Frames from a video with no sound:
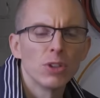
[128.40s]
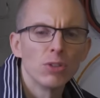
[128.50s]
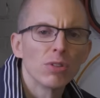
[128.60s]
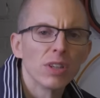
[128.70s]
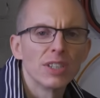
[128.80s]

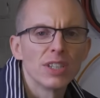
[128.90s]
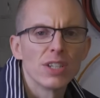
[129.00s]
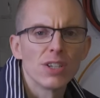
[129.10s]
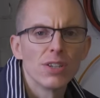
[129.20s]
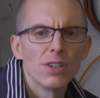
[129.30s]

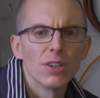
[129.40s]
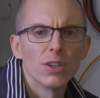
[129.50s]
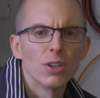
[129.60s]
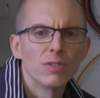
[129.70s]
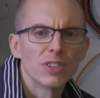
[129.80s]
utilization
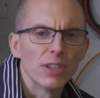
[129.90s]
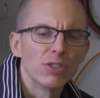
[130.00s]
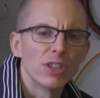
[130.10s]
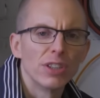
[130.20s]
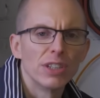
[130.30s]
of
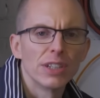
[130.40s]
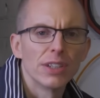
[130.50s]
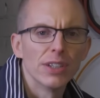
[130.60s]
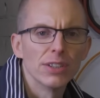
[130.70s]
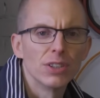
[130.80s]
self-generated
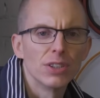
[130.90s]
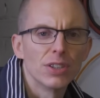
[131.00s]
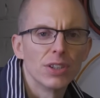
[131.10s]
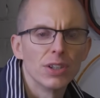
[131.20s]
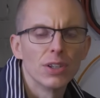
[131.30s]

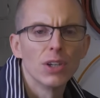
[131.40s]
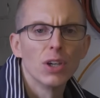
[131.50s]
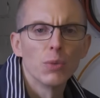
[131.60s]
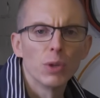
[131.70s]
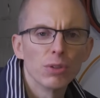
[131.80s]
electricity.
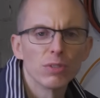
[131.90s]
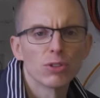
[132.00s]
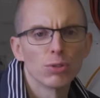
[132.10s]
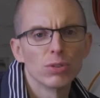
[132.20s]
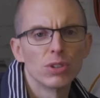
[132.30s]
We don't have
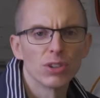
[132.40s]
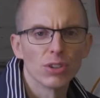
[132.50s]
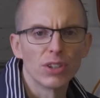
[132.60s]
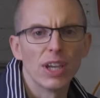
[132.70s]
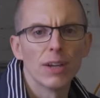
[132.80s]
solar
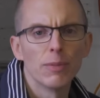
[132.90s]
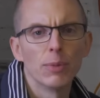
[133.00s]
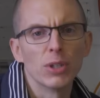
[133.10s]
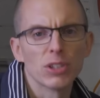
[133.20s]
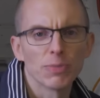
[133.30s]
installed yet,
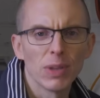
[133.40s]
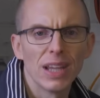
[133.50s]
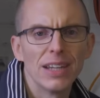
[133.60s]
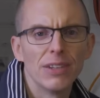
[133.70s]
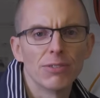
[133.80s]
but it's
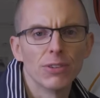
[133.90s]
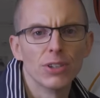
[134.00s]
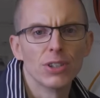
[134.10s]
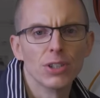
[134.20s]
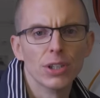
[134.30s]
planned for
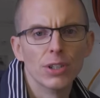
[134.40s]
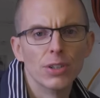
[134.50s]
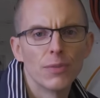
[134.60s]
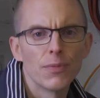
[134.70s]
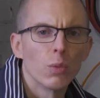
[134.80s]
this year.
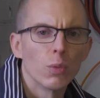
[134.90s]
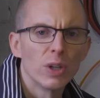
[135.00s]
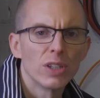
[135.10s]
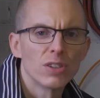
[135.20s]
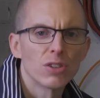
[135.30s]

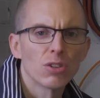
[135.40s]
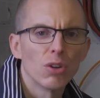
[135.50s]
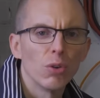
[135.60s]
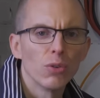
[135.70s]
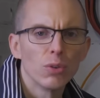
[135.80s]
When it's
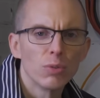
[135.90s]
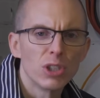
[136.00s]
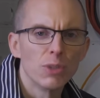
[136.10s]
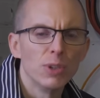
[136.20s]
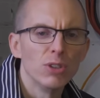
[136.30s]
installed, we
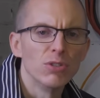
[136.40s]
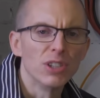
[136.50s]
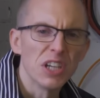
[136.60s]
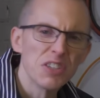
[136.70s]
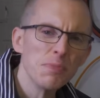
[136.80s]
should be using
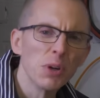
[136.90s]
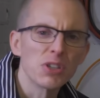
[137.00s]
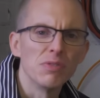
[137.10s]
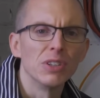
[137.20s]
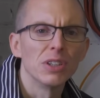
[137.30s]
as
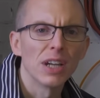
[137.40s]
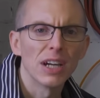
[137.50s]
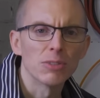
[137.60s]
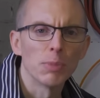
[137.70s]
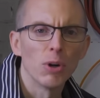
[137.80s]
much of it
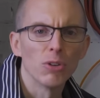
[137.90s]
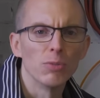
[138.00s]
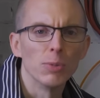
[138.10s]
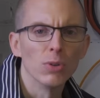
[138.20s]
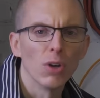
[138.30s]
as
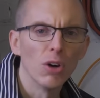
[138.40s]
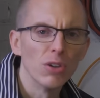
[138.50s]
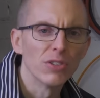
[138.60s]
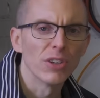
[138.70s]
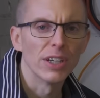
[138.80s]
possible
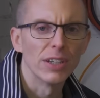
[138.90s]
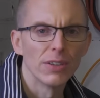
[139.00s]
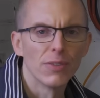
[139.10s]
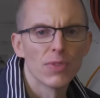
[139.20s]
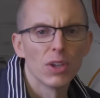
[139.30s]
on site.
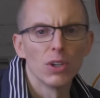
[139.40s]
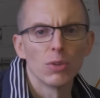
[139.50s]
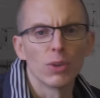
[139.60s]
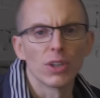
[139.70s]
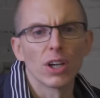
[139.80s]

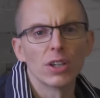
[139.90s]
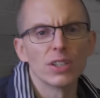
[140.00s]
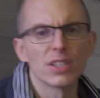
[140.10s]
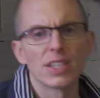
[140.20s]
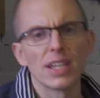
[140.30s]
With the current
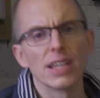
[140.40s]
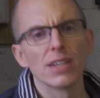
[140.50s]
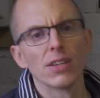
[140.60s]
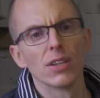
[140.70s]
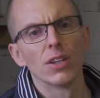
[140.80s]
state